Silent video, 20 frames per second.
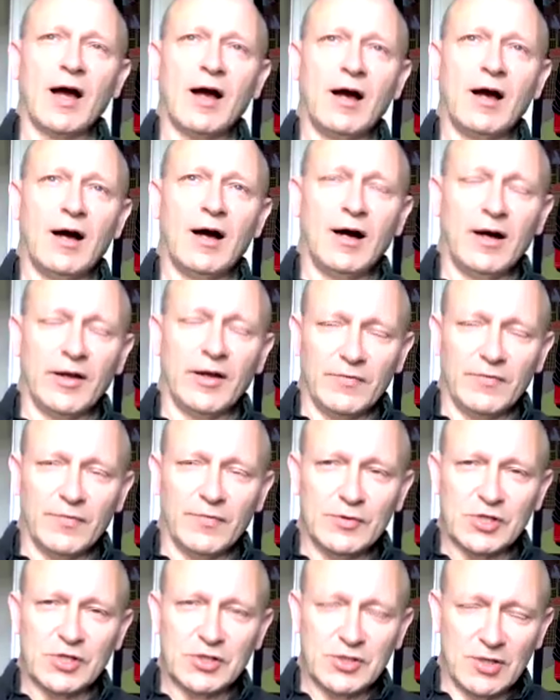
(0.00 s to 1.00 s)
heart of
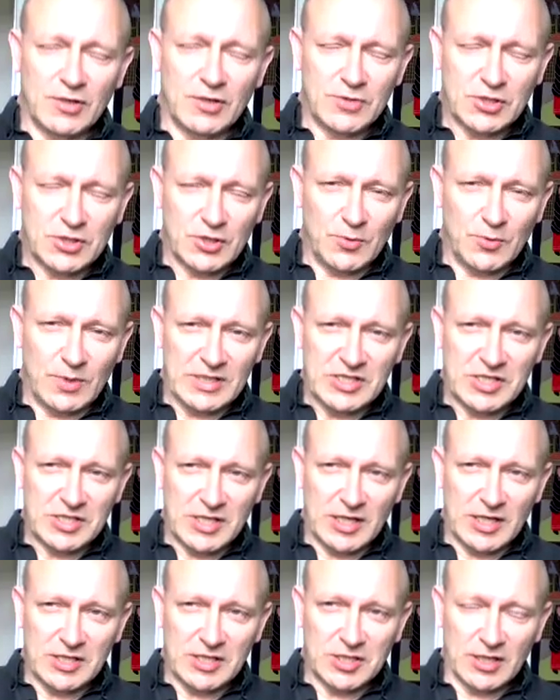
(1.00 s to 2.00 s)
Usui's
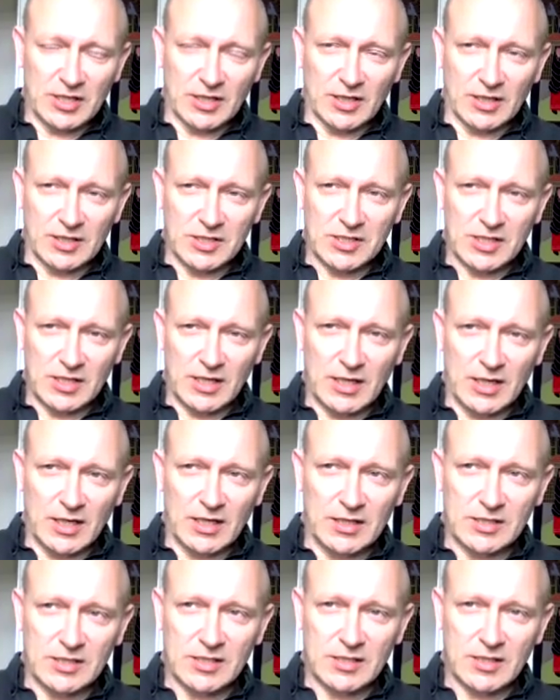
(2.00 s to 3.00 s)
teachings
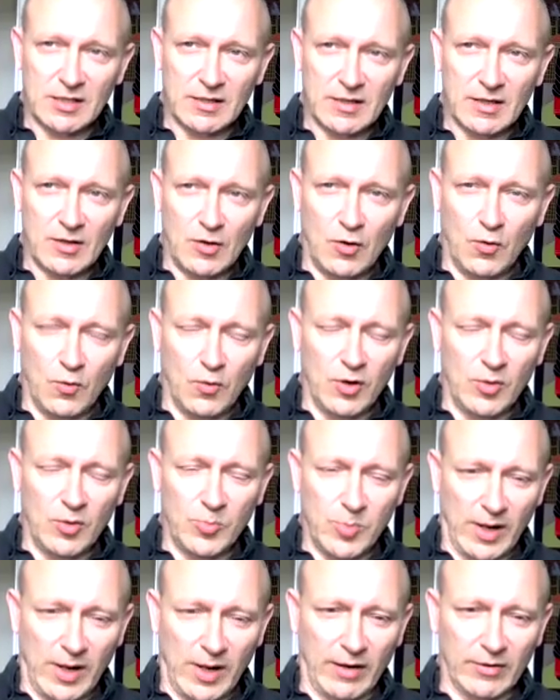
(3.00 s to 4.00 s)
is all
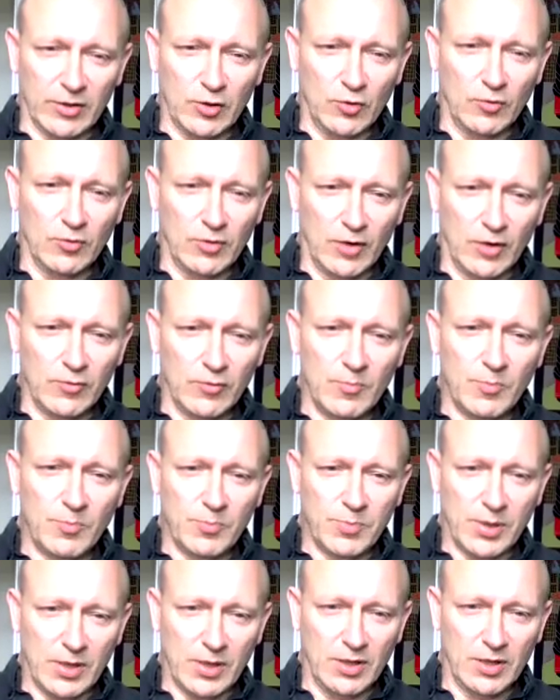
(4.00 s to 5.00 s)
about your own
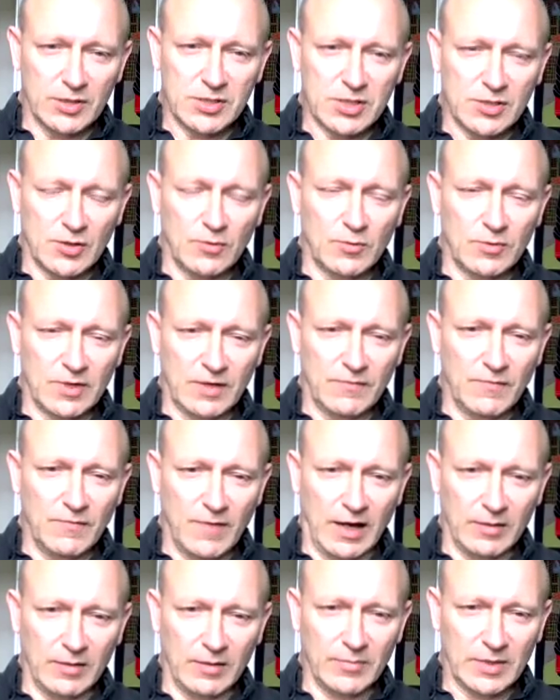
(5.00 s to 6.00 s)
personal
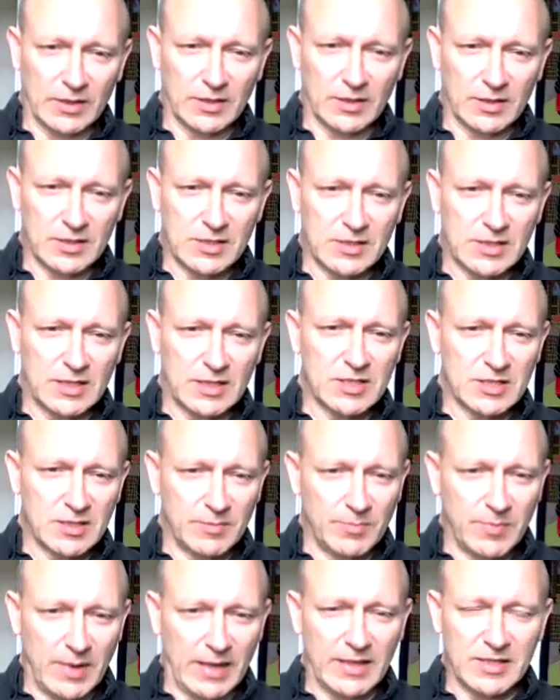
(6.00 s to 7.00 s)
development.
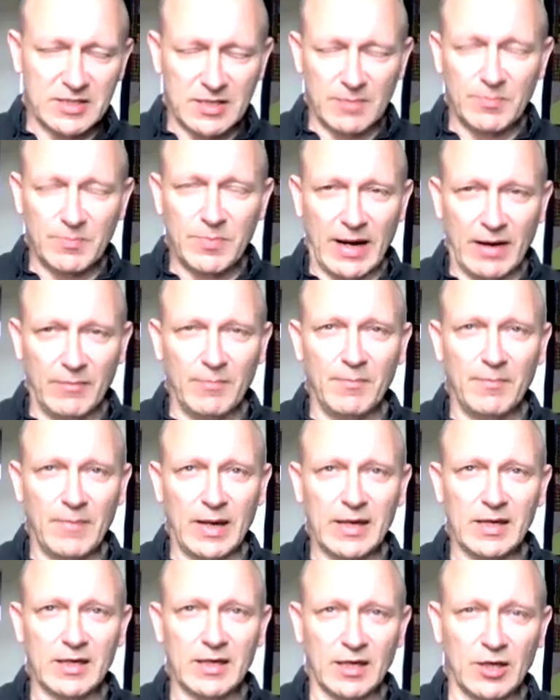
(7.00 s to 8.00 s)
It's about
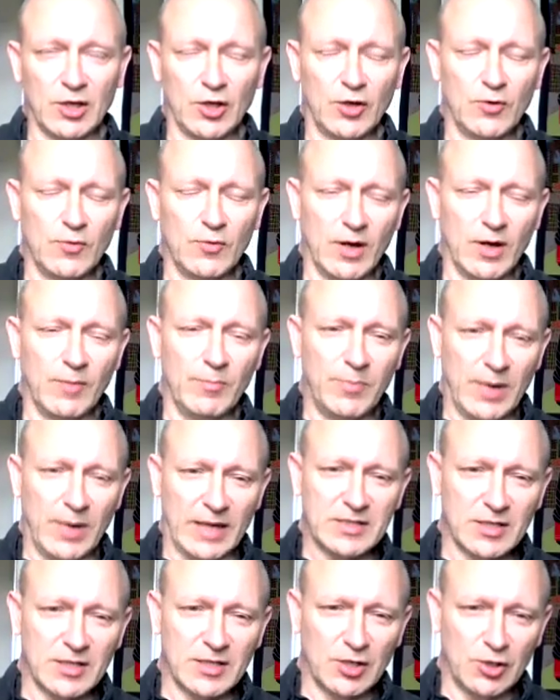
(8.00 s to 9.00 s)
making you a
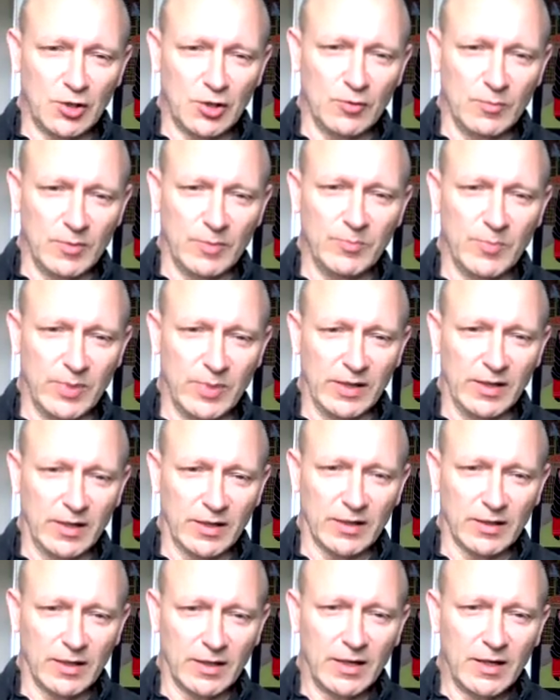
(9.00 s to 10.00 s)
better human
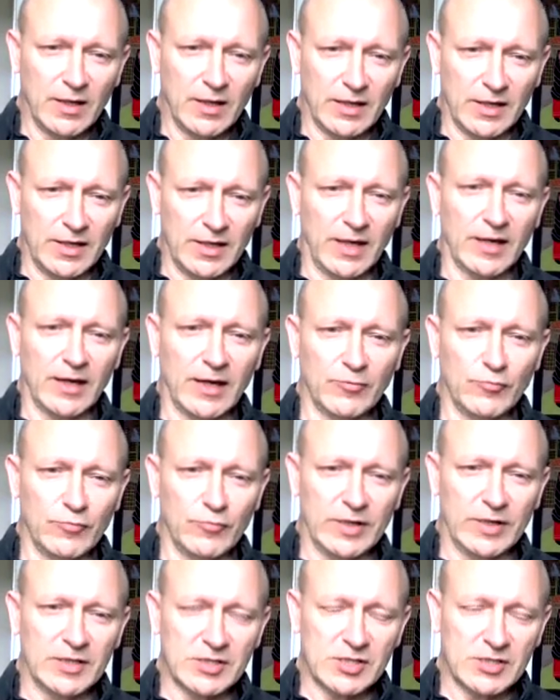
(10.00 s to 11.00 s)
being and getting
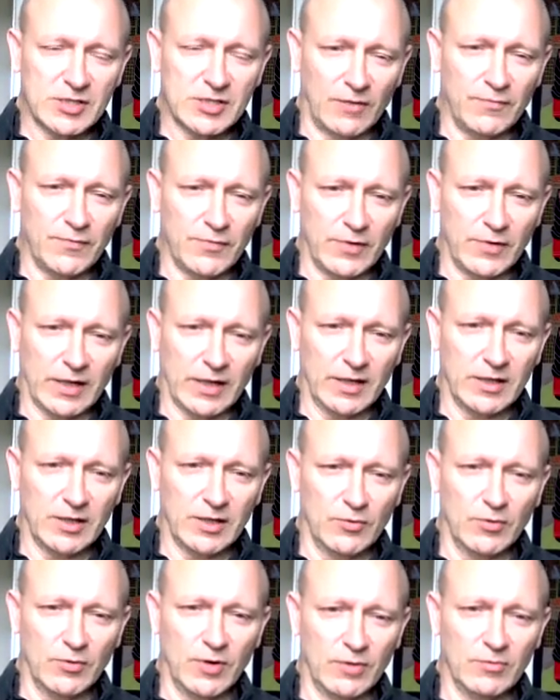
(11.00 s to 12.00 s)
rid of suffering in
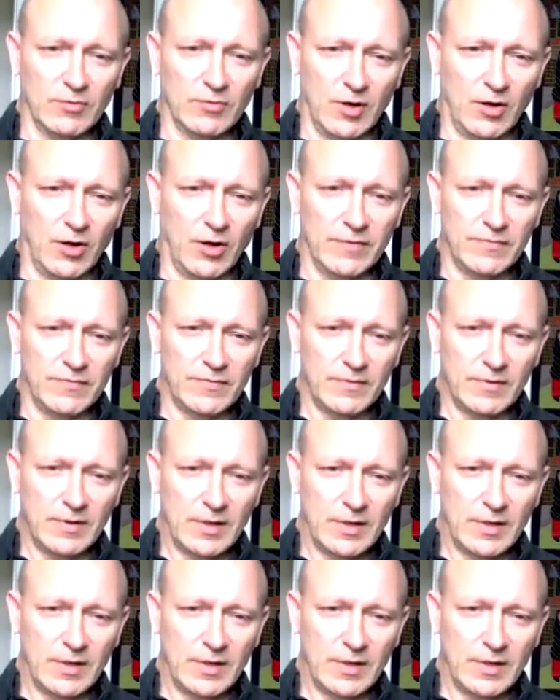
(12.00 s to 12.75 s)
your own life.